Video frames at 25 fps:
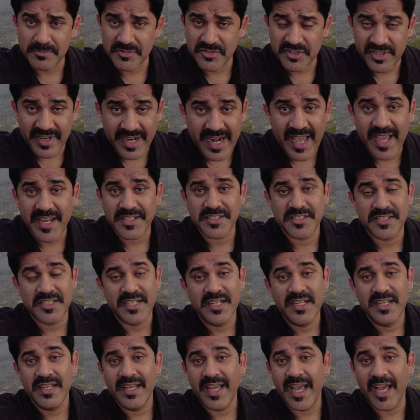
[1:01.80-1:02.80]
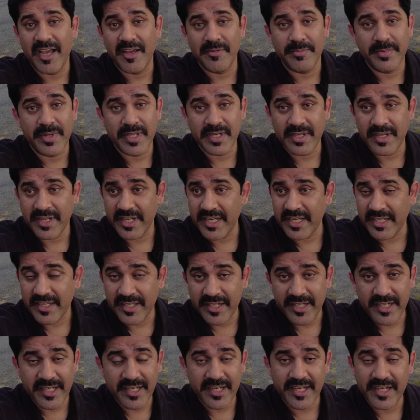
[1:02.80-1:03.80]
from scratch, have been
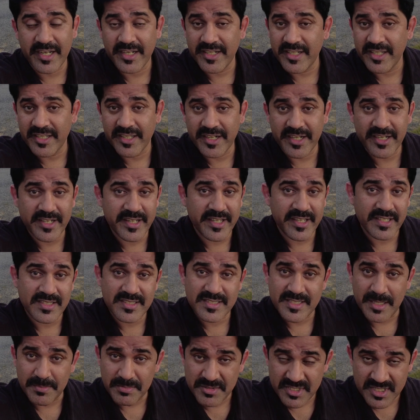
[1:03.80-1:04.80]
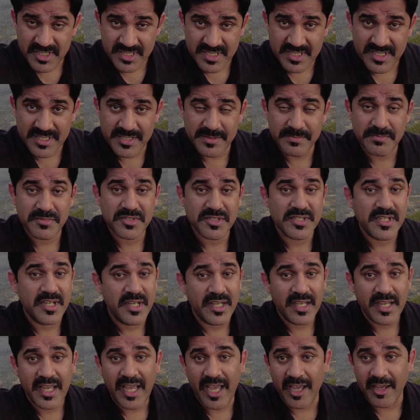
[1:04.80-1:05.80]
integrating subsystems,
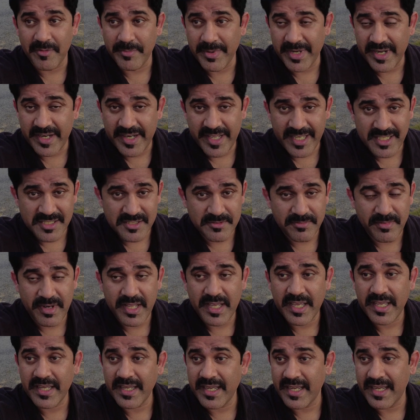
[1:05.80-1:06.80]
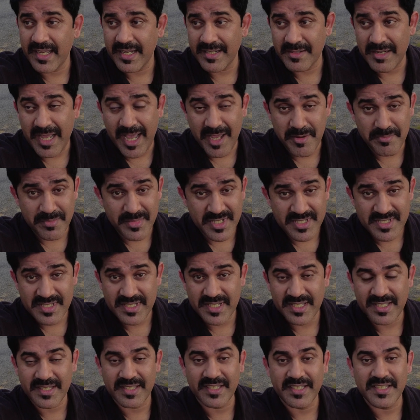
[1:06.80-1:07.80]
have been test flying, and I
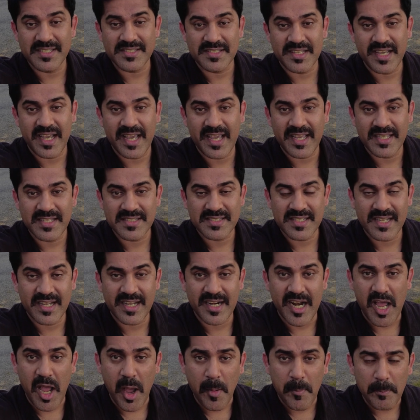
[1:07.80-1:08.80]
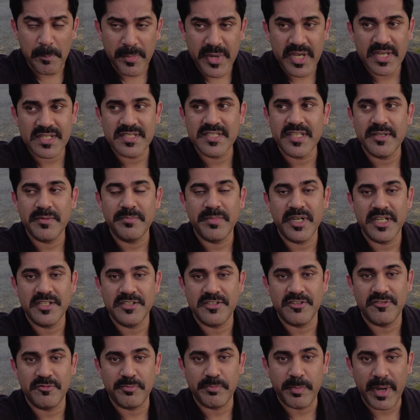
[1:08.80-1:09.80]
must say these guys are amazing
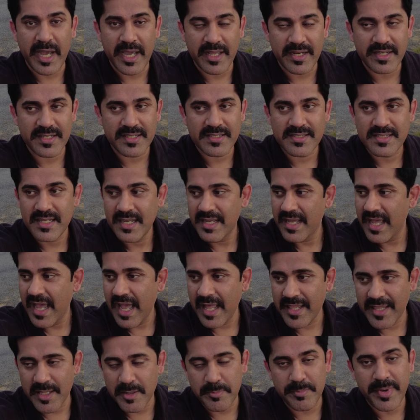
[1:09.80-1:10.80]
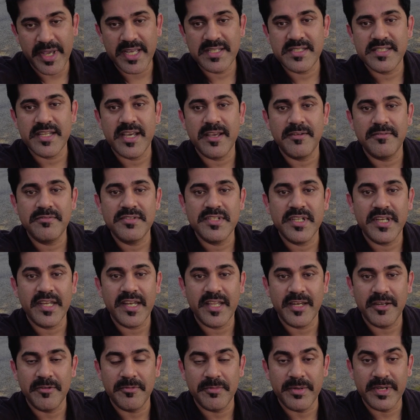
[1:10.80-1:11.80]
bunch of pilots, the best I've
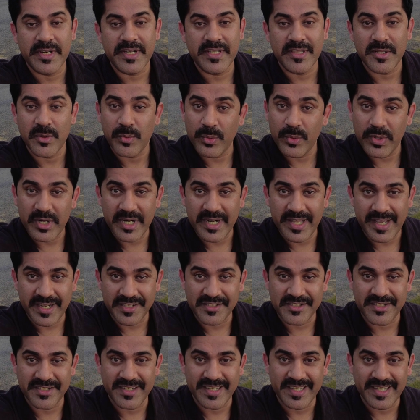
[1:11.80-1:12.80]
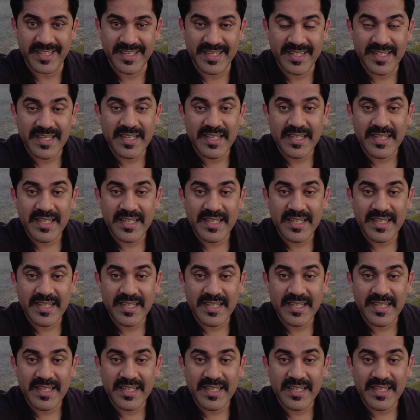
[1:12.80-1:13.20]
seen anywhere in the world actually.